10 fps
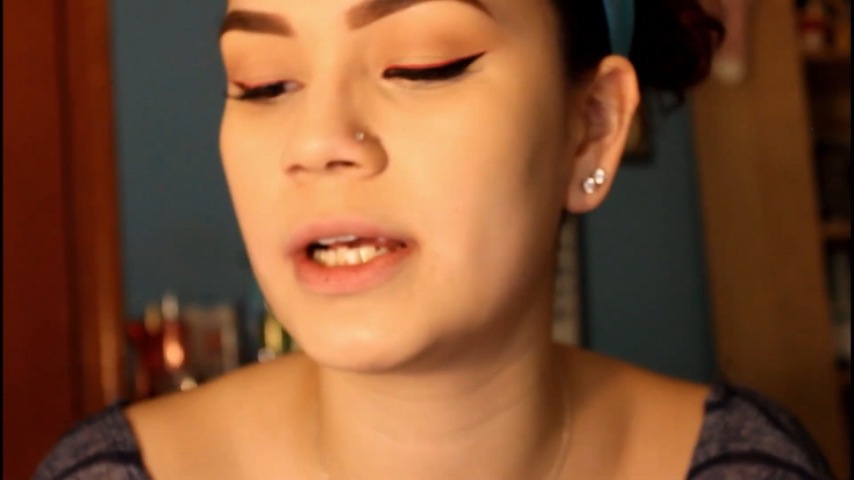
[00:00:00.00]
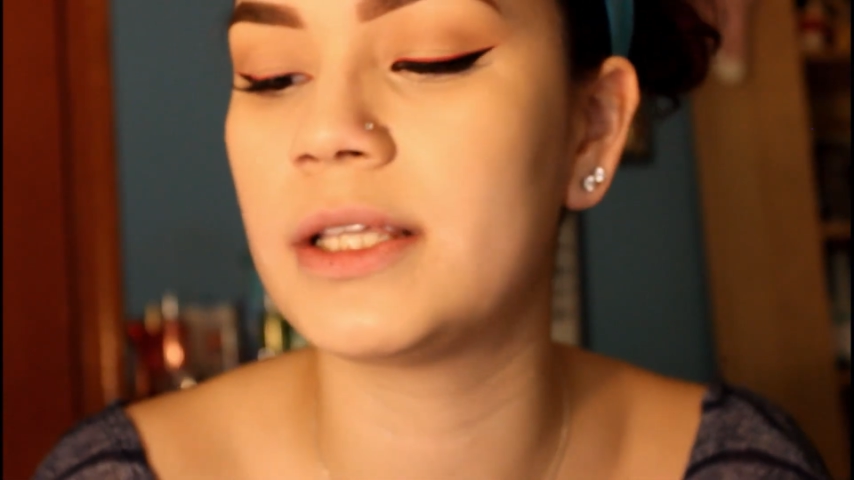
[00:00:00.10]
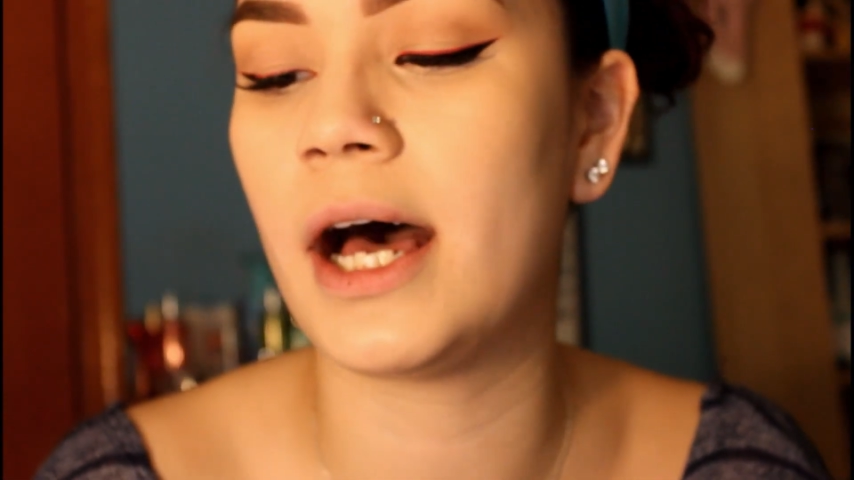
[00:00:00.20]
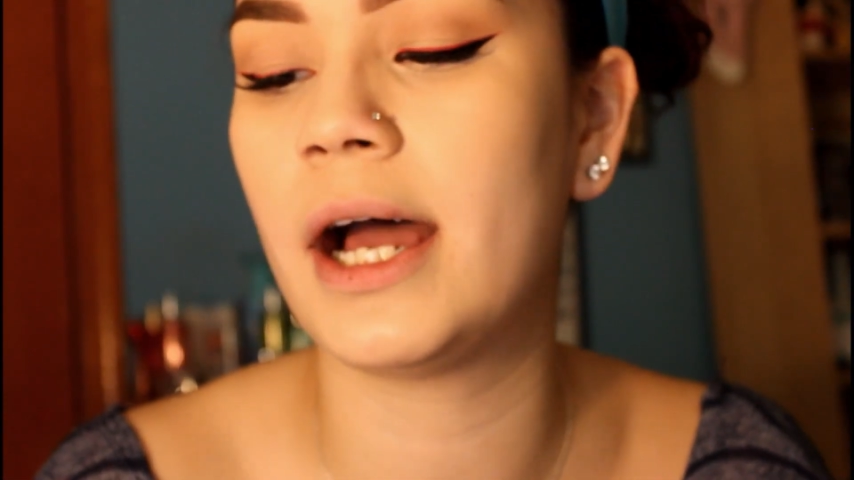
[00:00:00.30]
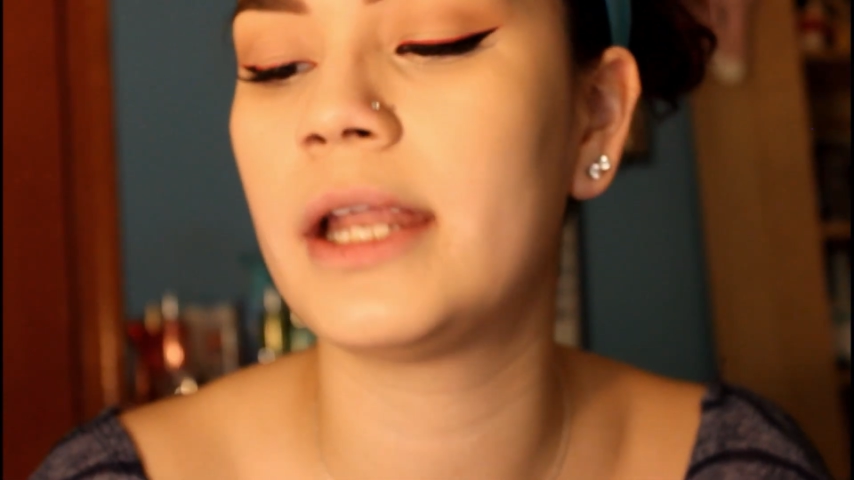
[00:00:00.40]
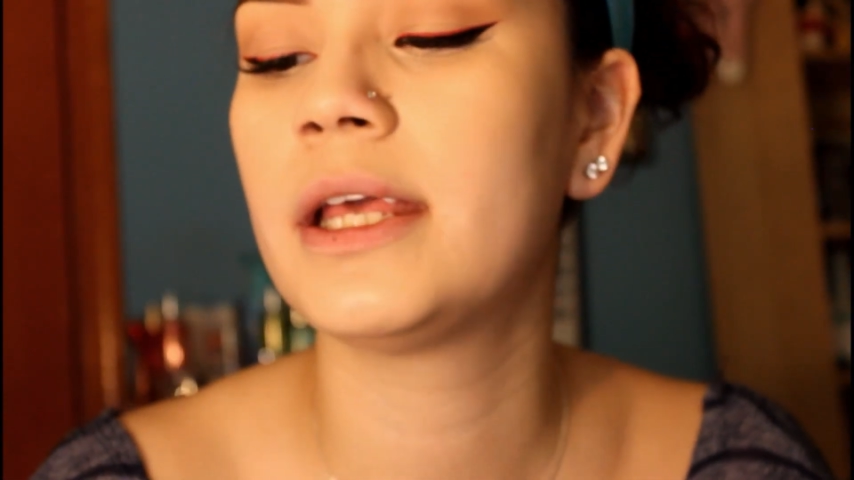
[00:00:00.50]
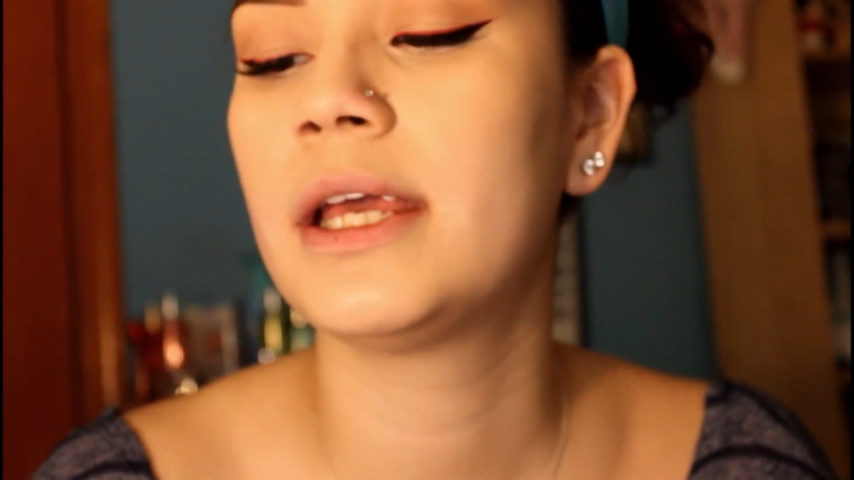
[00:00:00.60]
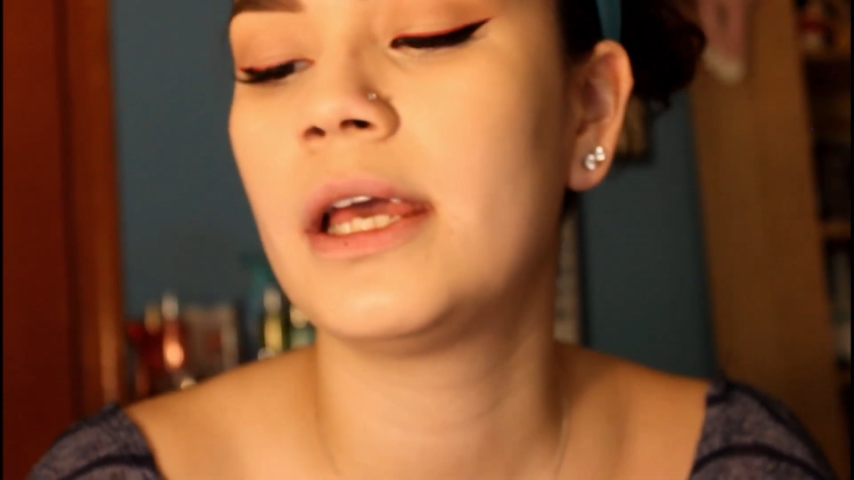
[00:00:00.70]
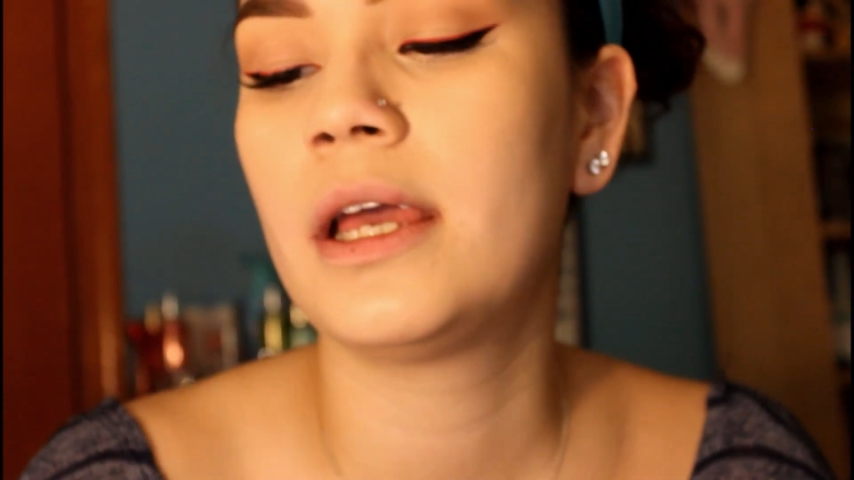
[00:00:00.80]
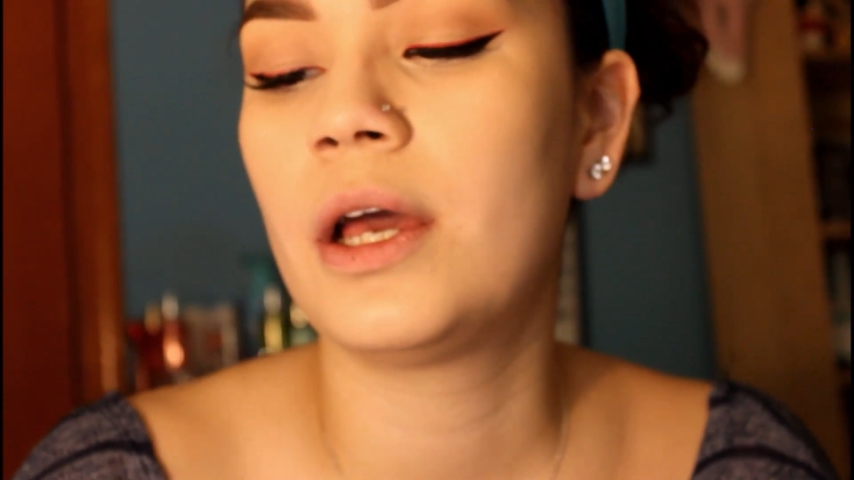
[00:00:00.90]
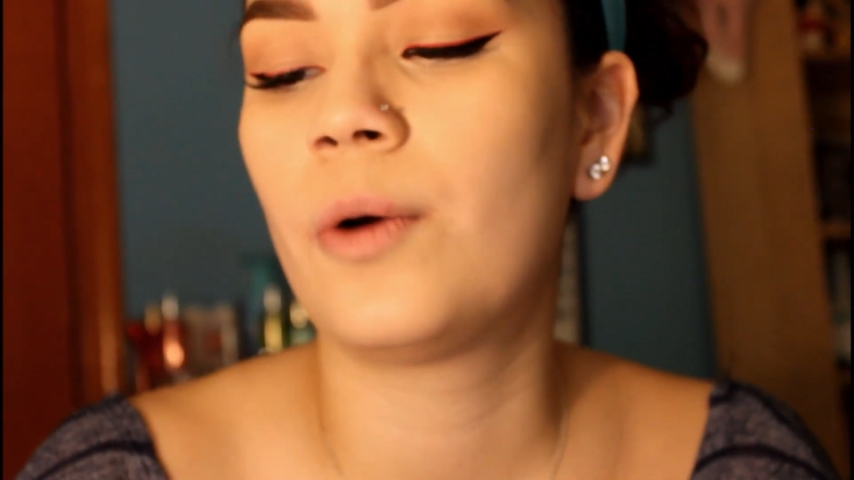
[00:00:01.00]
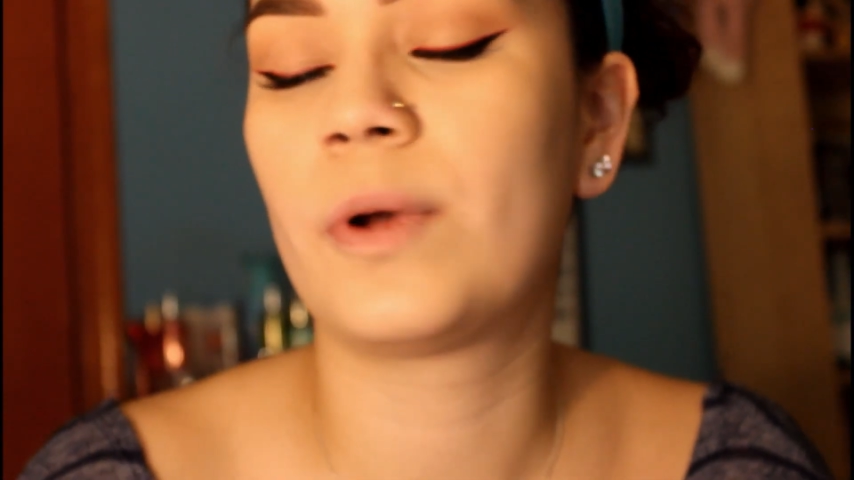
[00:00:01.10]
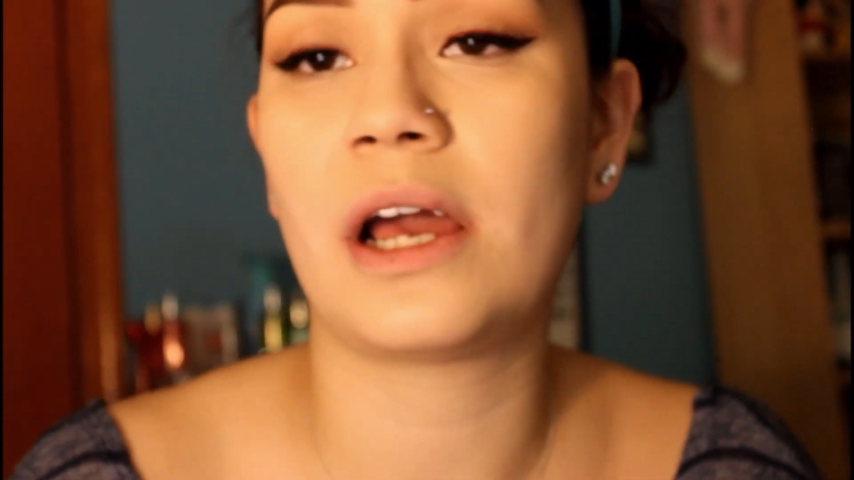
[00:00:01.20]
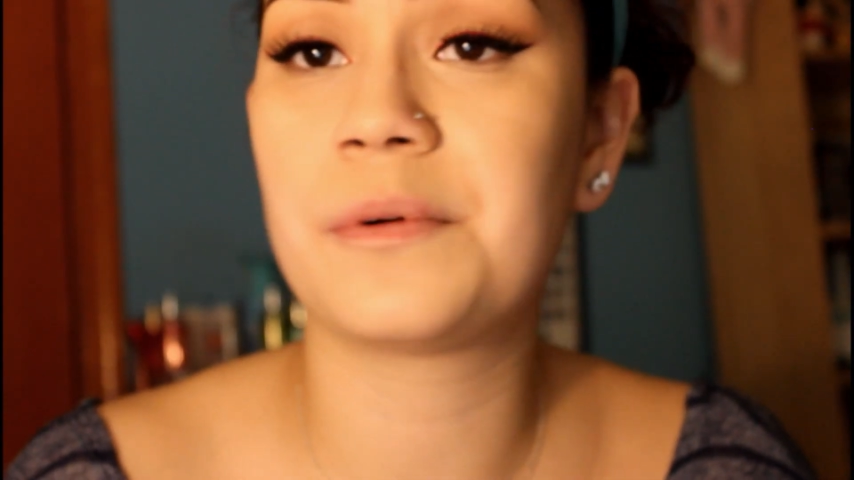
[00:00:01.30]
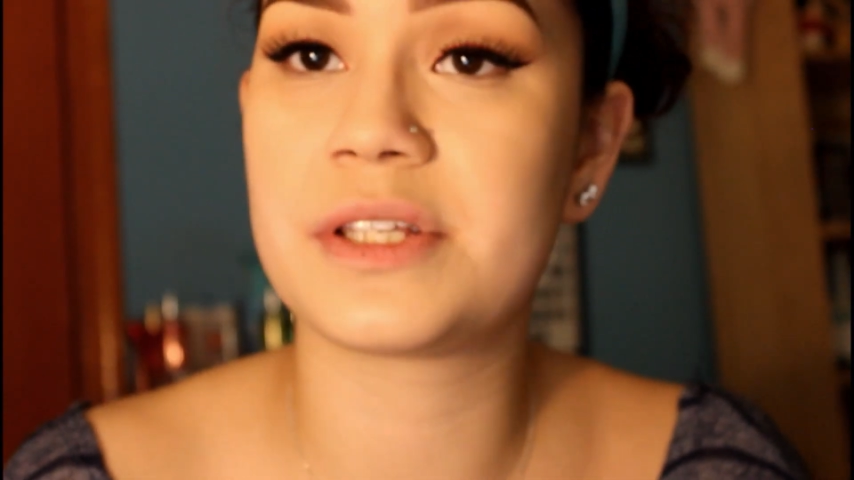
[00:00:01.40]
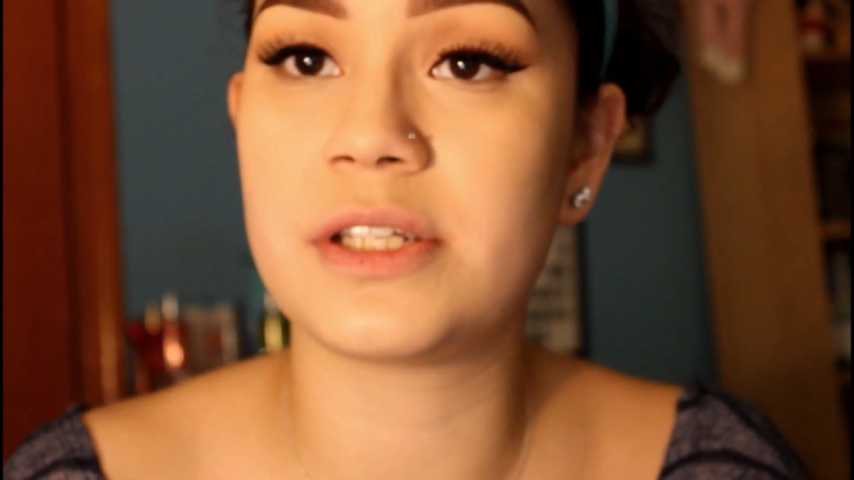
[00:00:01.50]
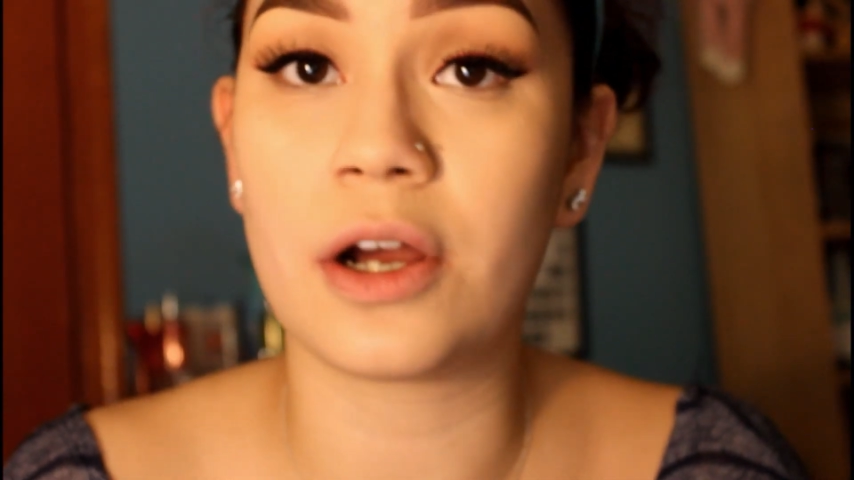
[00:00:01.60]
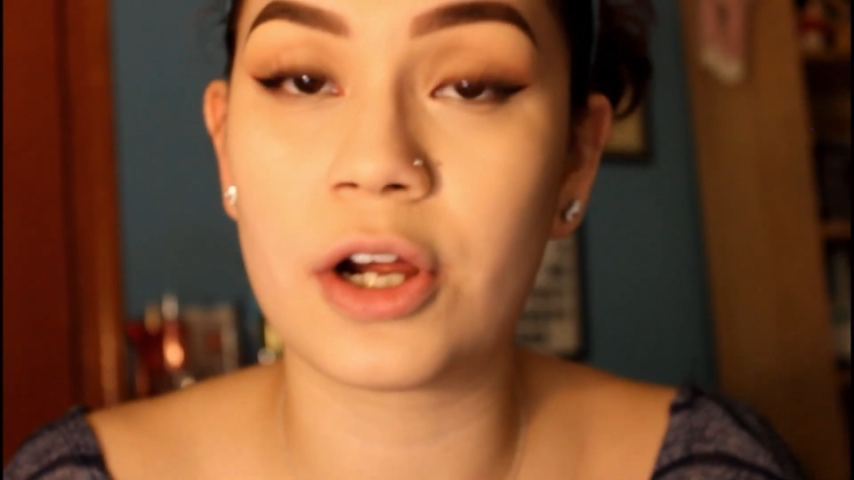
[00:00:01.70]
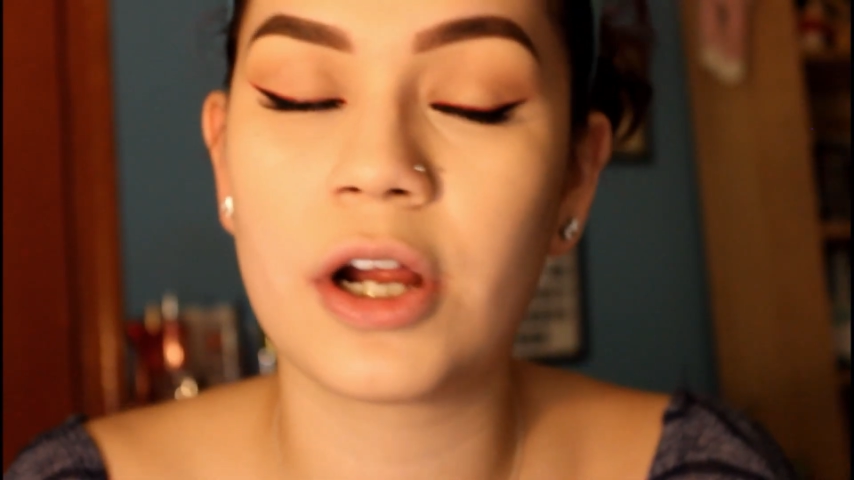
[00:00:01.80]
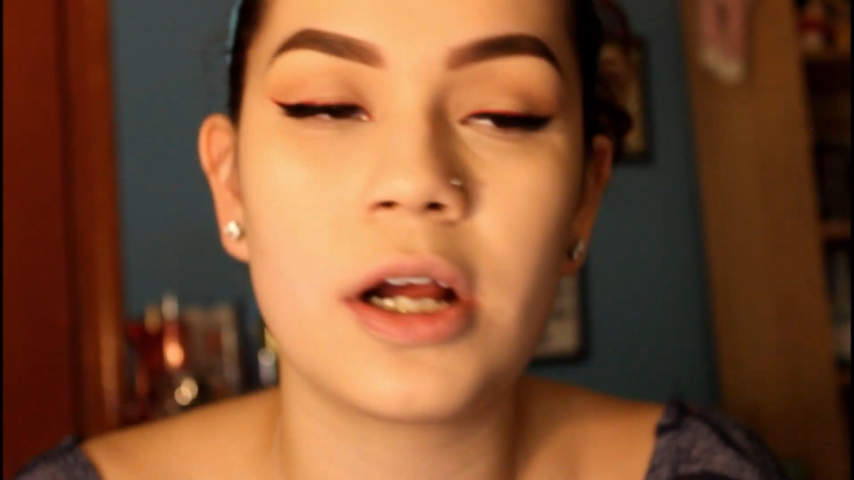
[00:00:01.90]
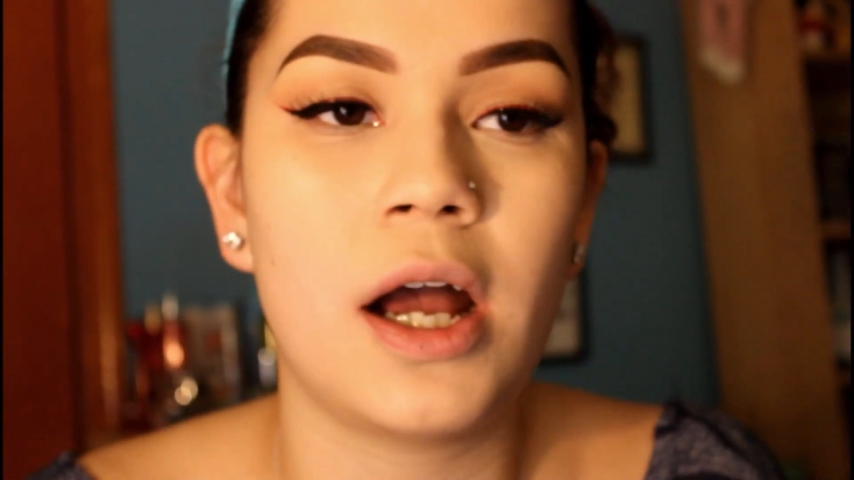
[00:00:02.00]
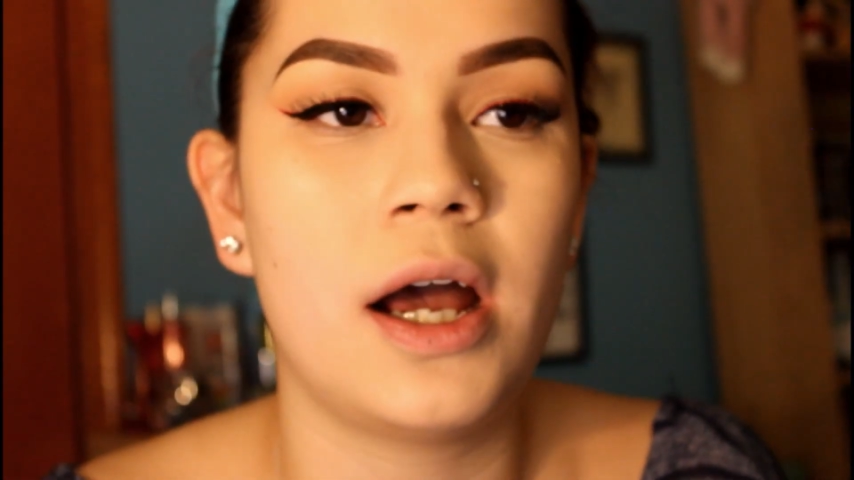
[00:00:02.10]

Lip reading: lot when I was younger.